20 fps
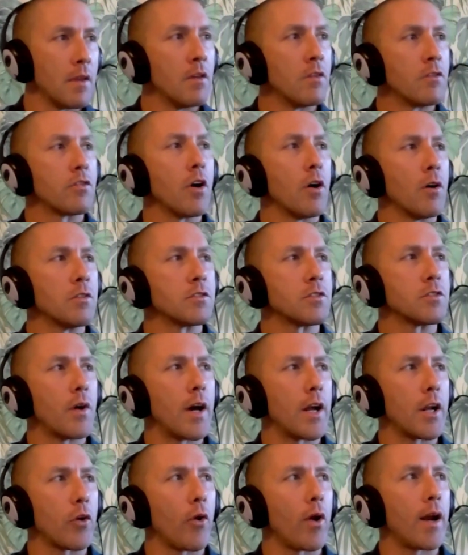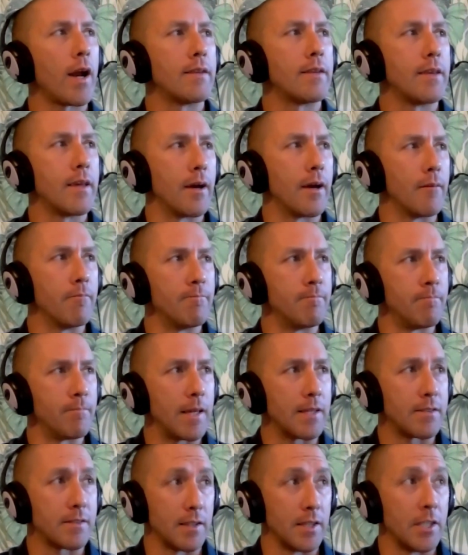so-and-so had a great idea.
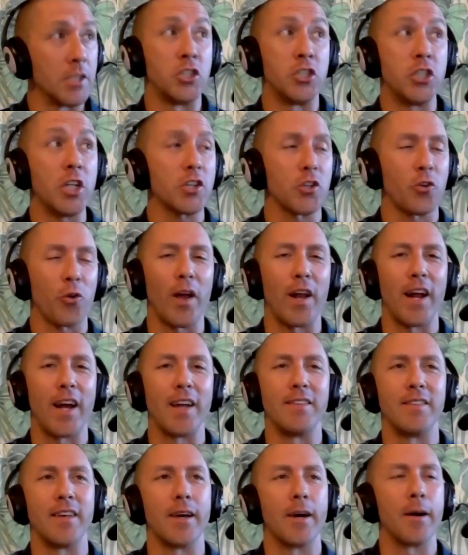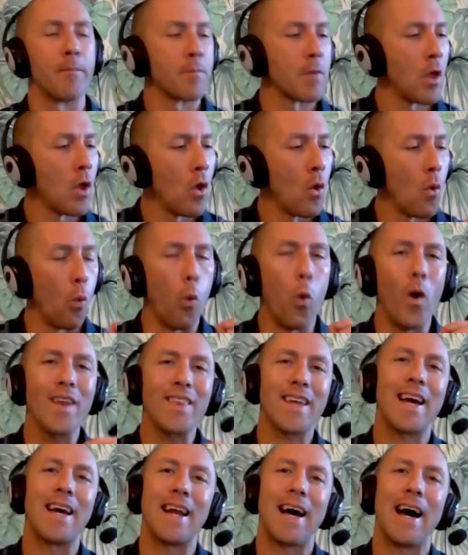It's a legit great idea.
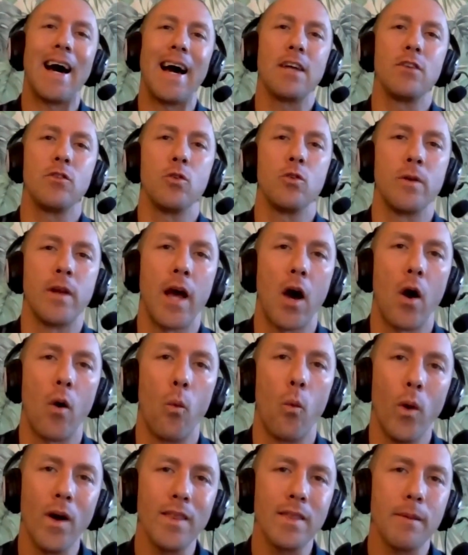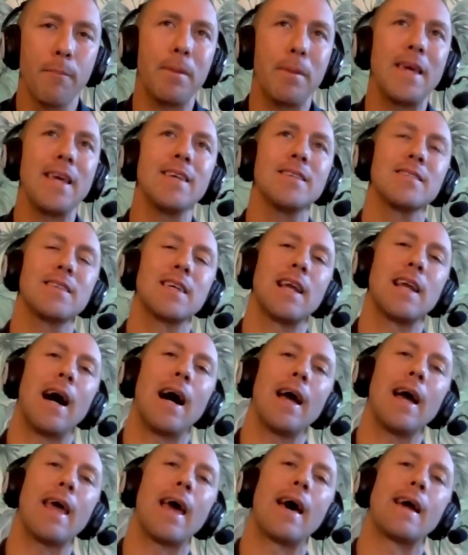What can I do now? What piece can
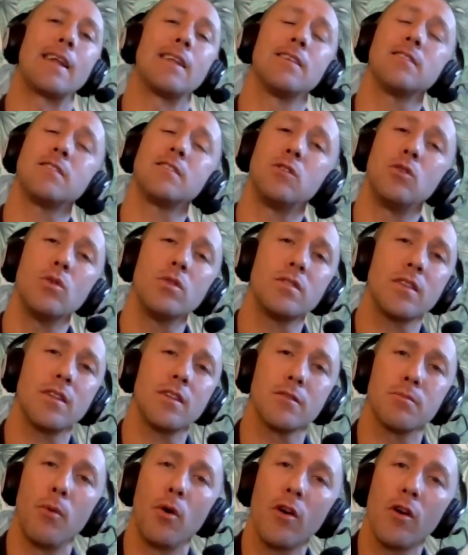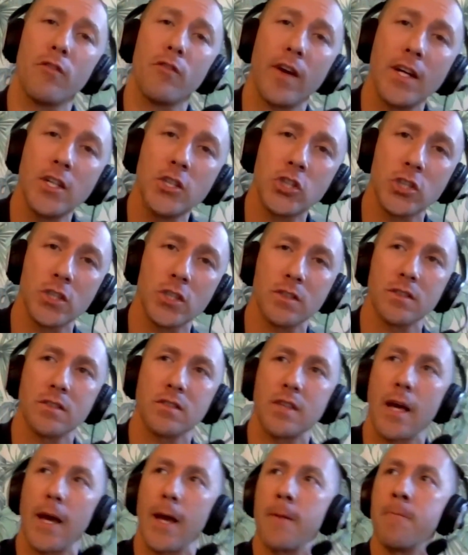I add? And just use it as motivation to
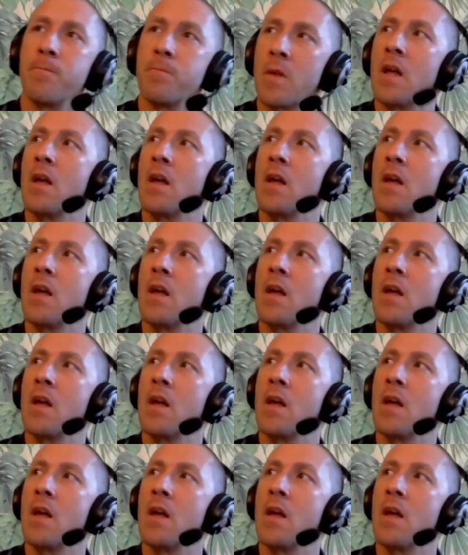say,